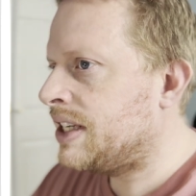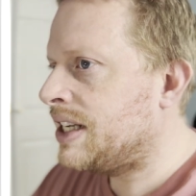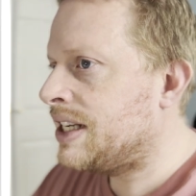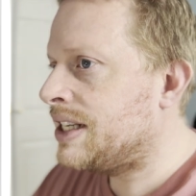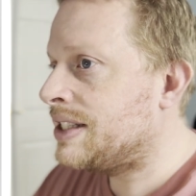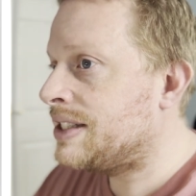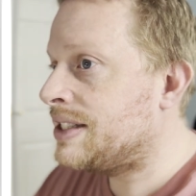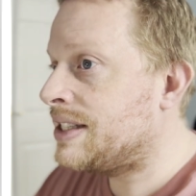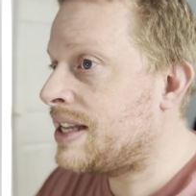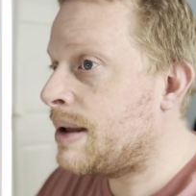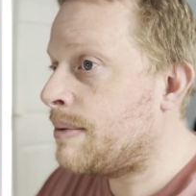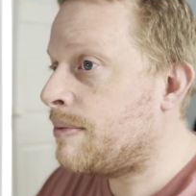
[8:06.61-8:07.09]

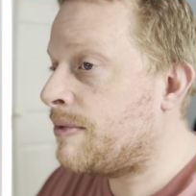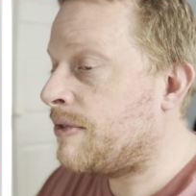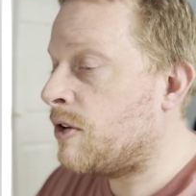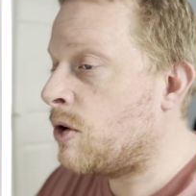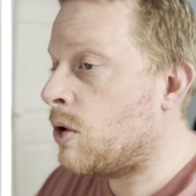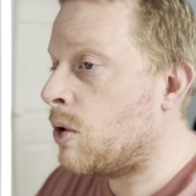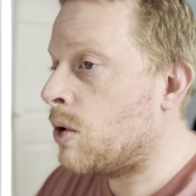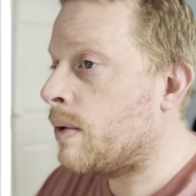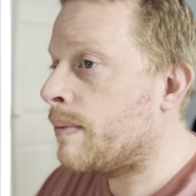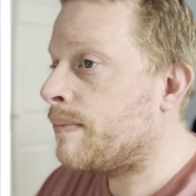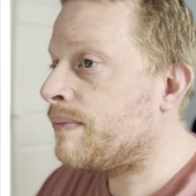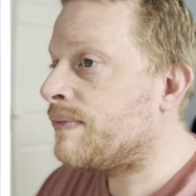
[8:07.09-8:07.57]
Step
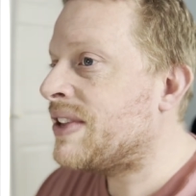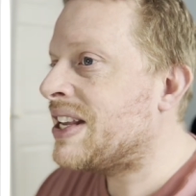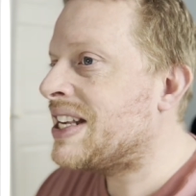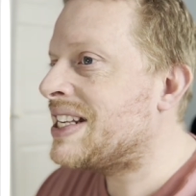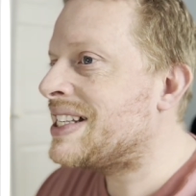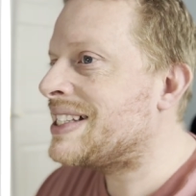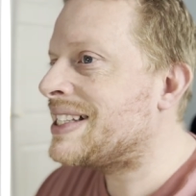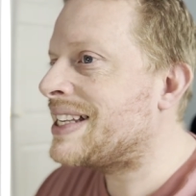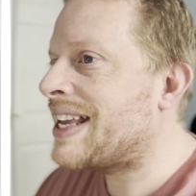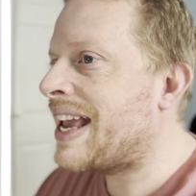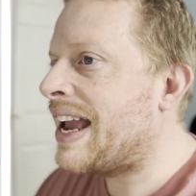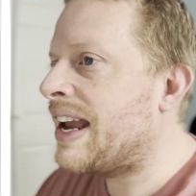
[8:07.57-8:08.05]
4,
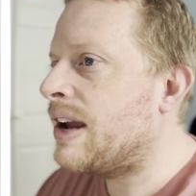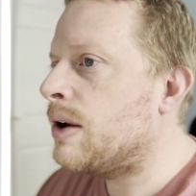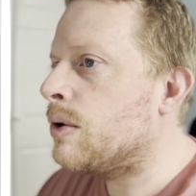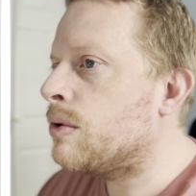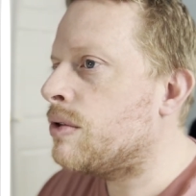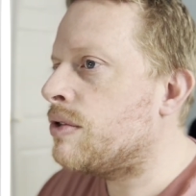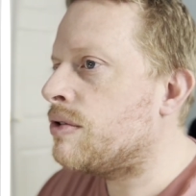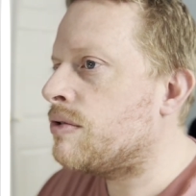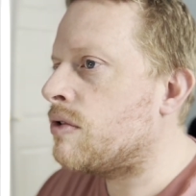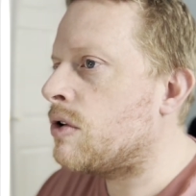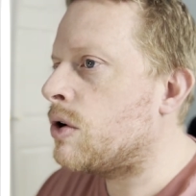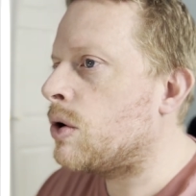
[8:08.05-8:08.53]
scale
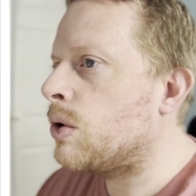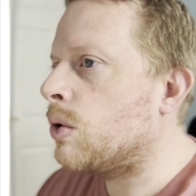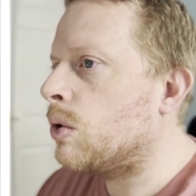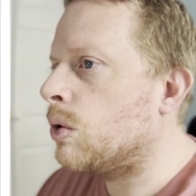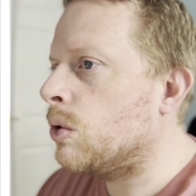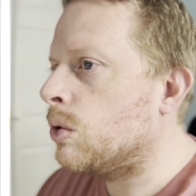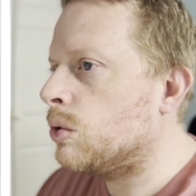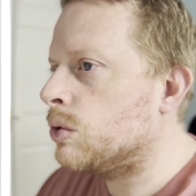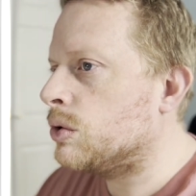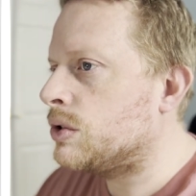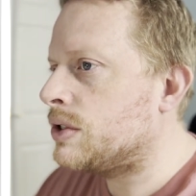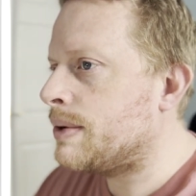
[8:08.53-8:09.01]
through
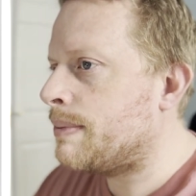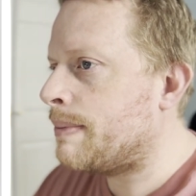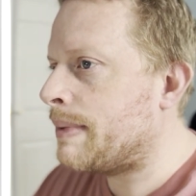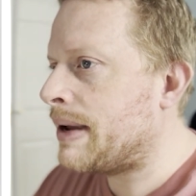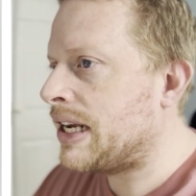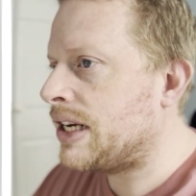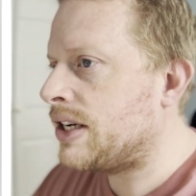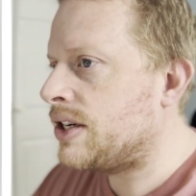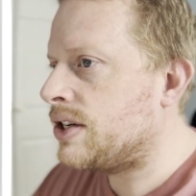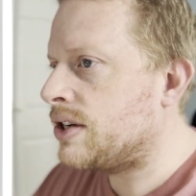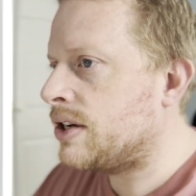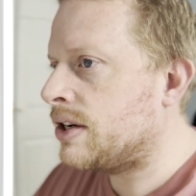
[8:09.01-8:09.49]

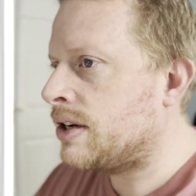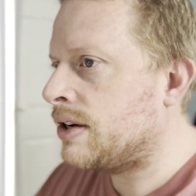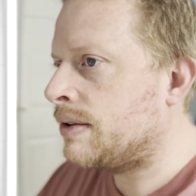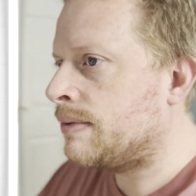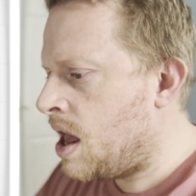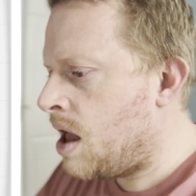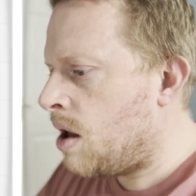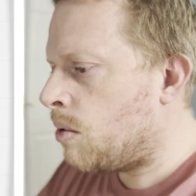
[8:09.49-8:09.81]
automation.